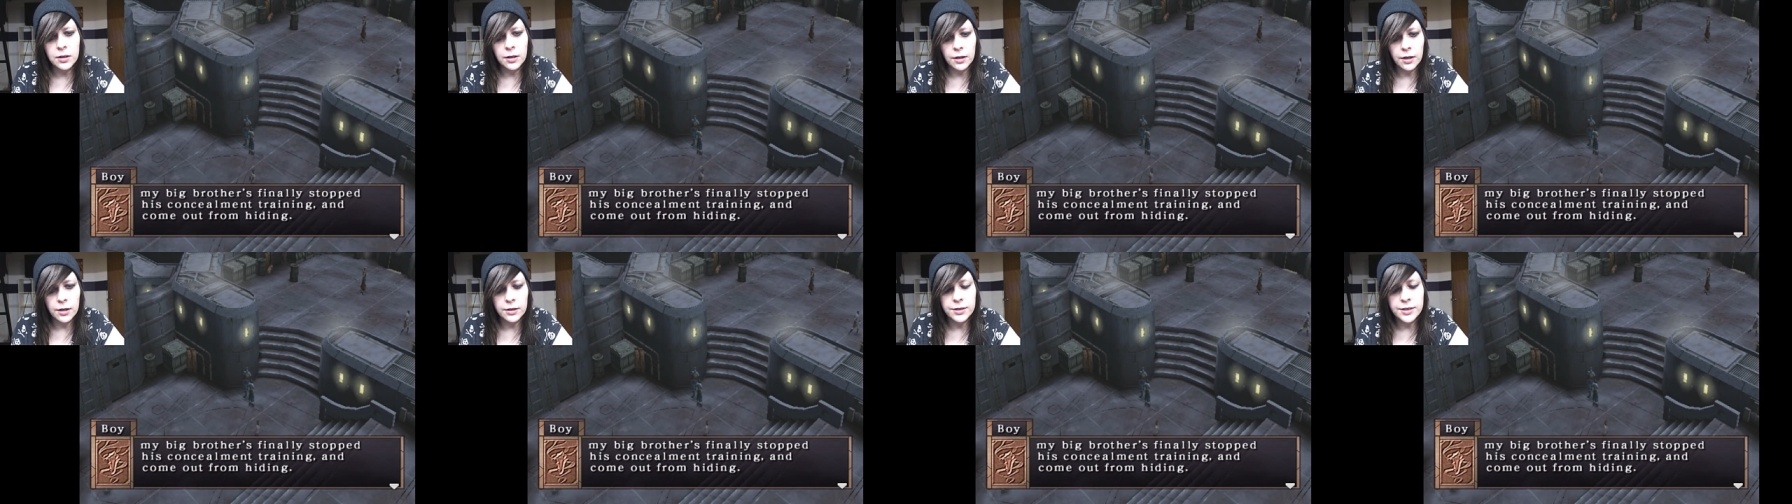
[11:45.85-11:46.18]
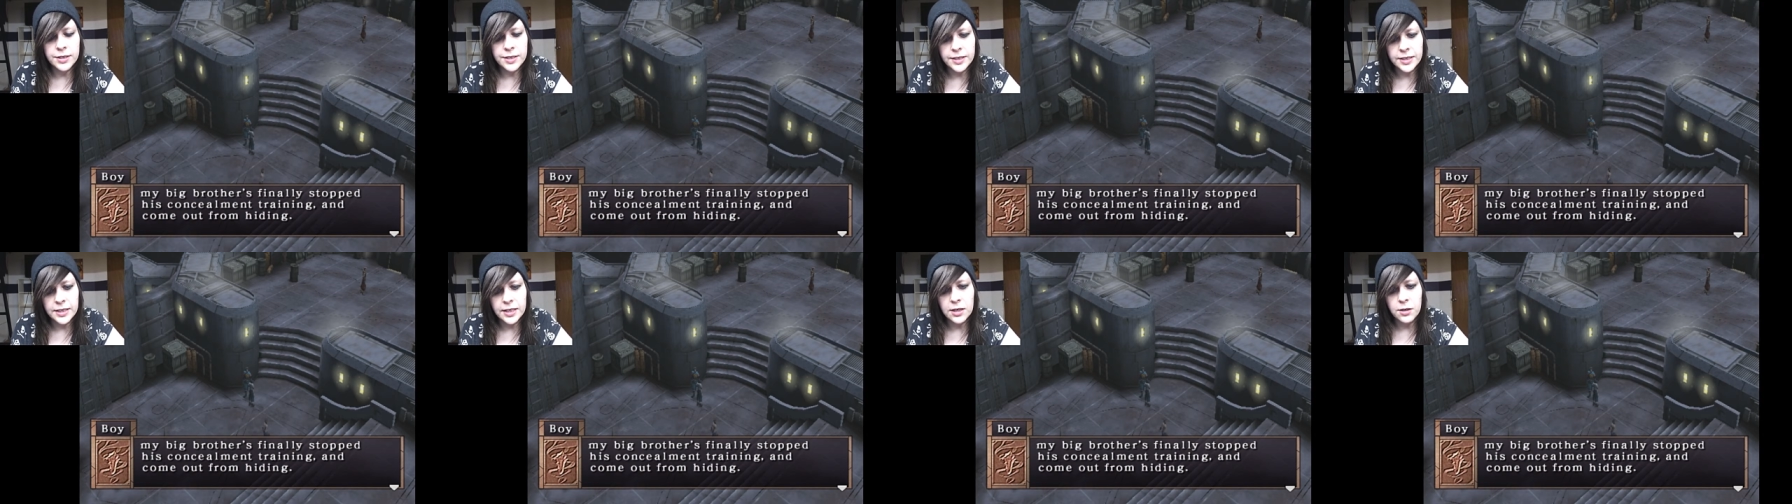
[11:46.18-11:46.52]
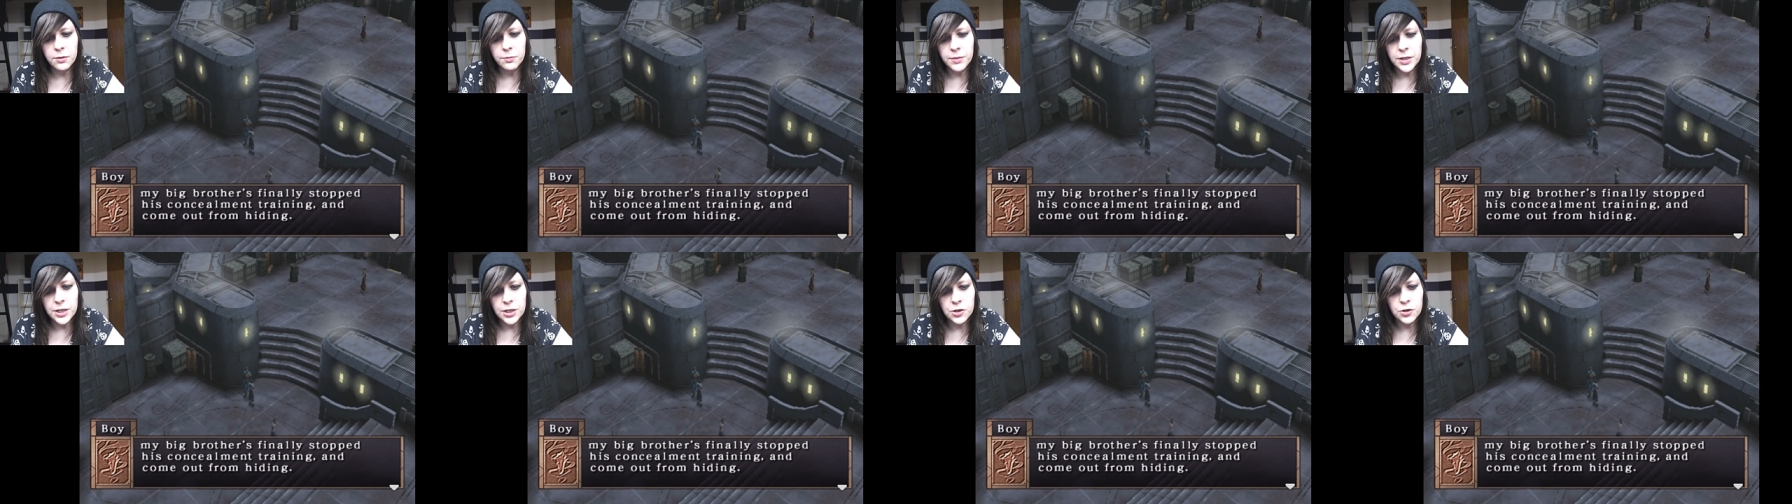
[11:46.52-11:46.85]

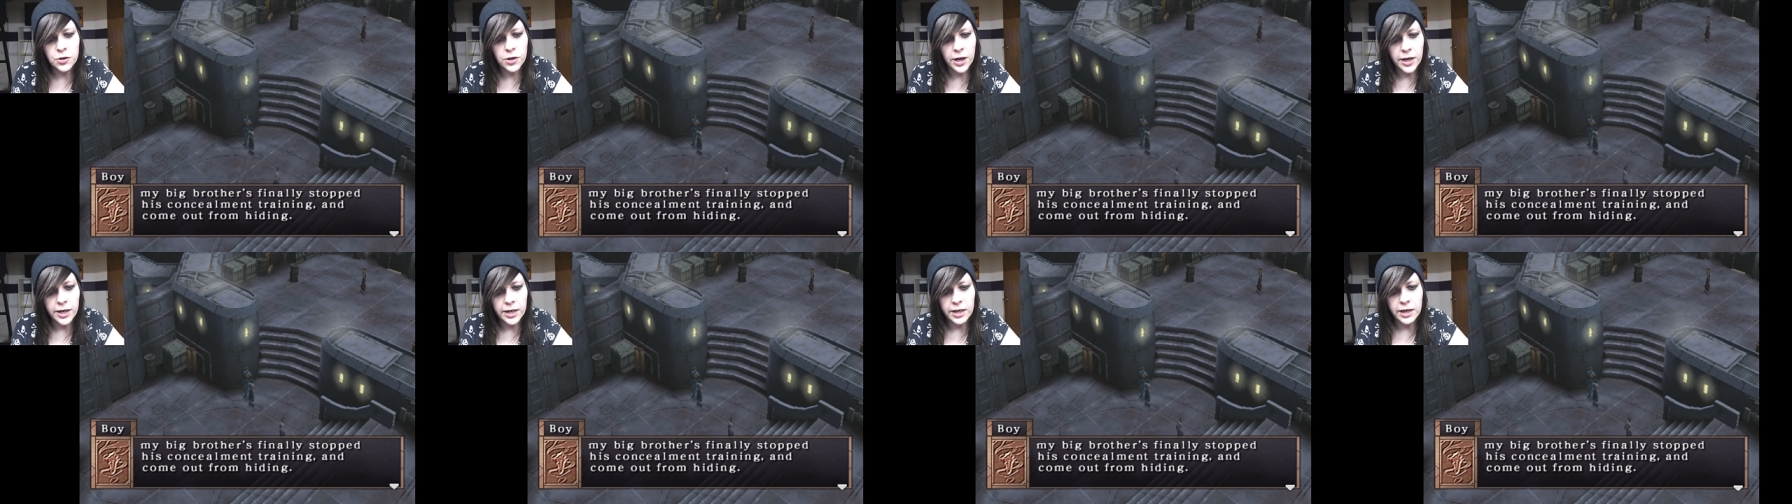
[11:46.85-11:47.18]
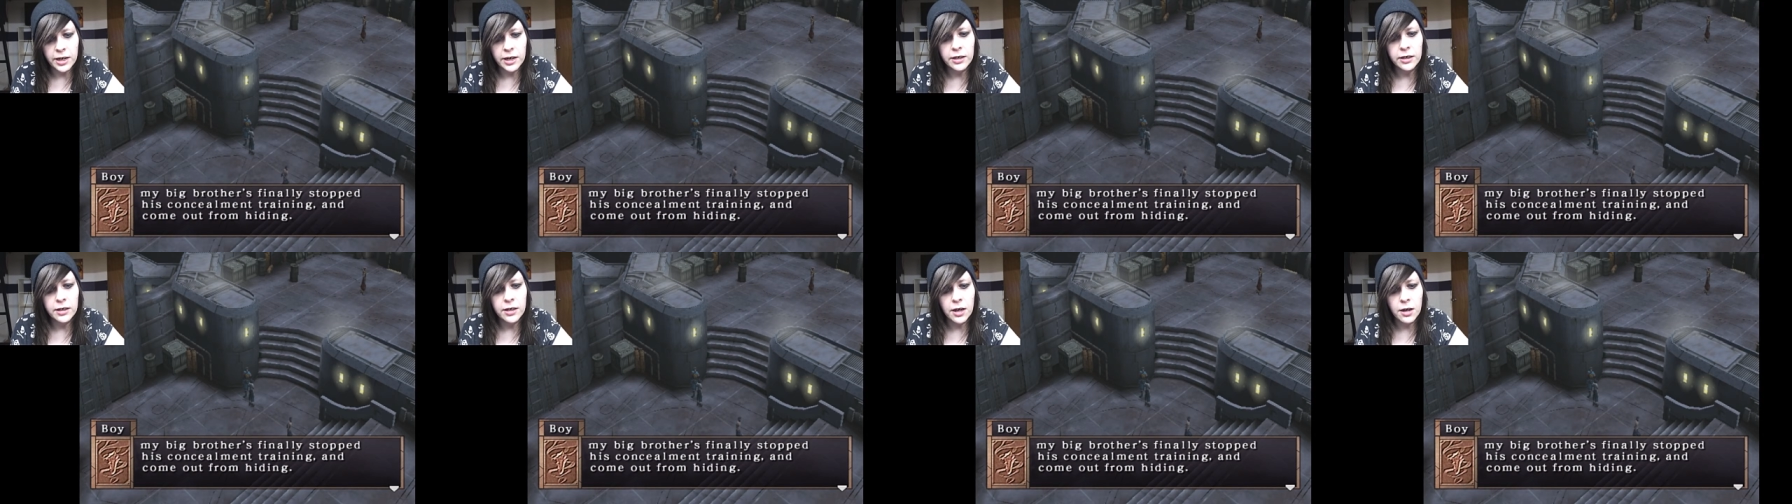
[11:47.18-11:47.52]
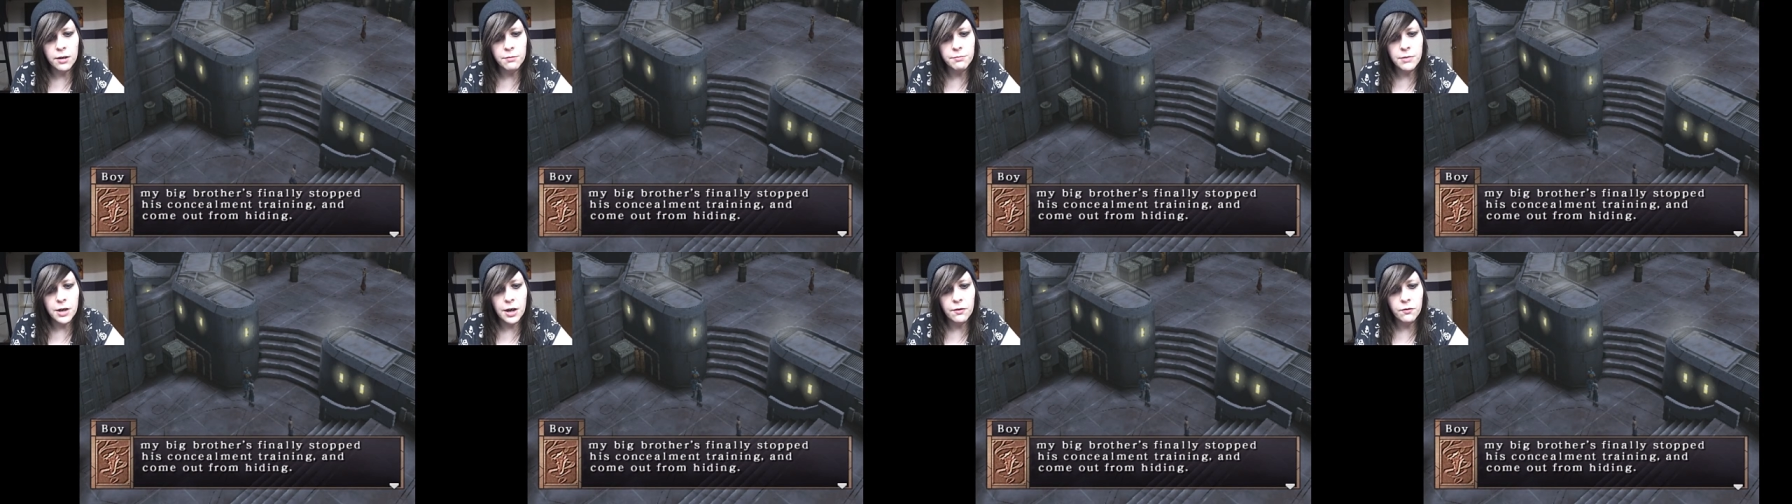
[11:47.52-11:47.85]
concealment training and
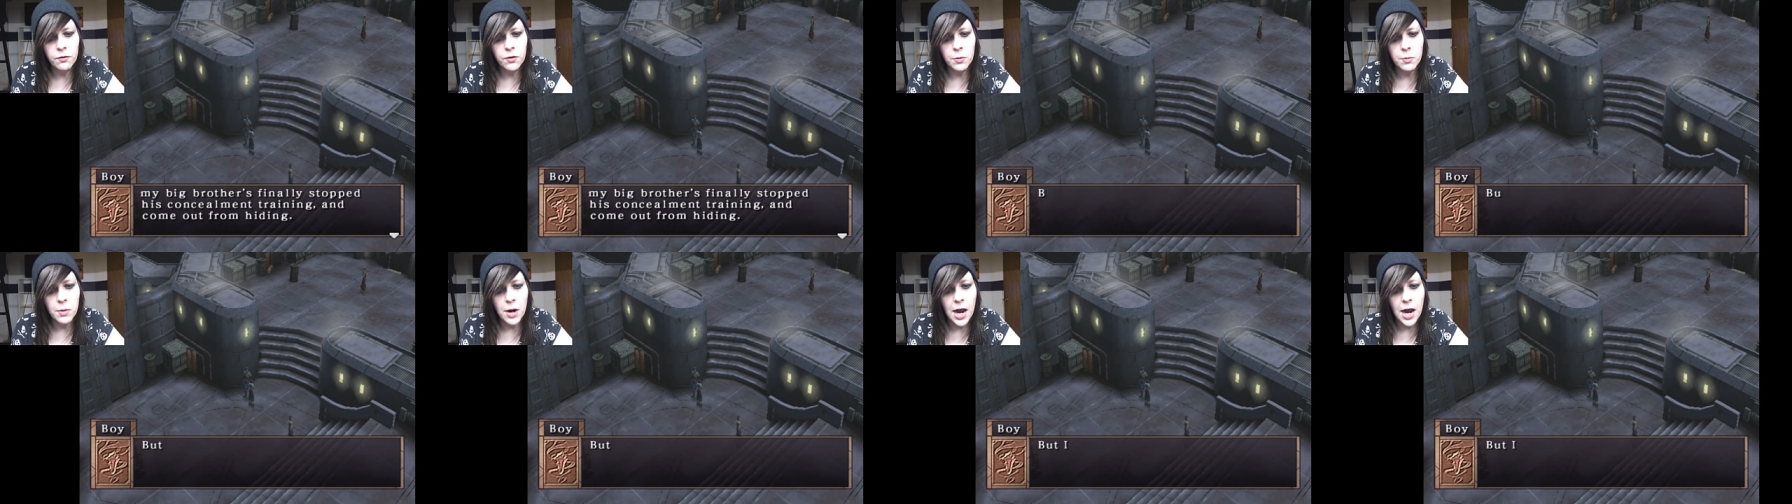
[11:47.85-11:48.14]
come out from